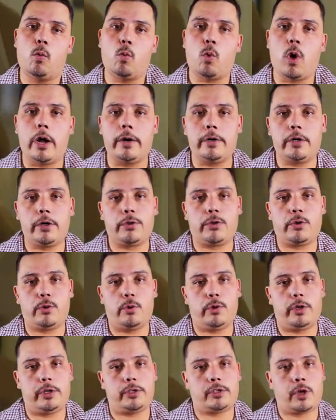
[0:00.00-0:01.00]
wander
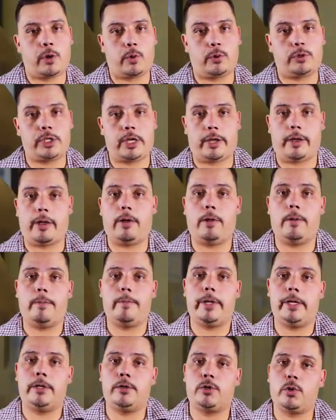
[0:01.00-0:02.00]
through this
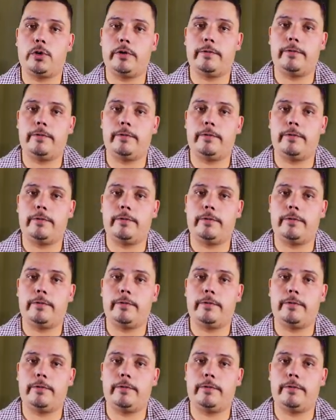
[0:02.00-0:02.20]
hotel in sort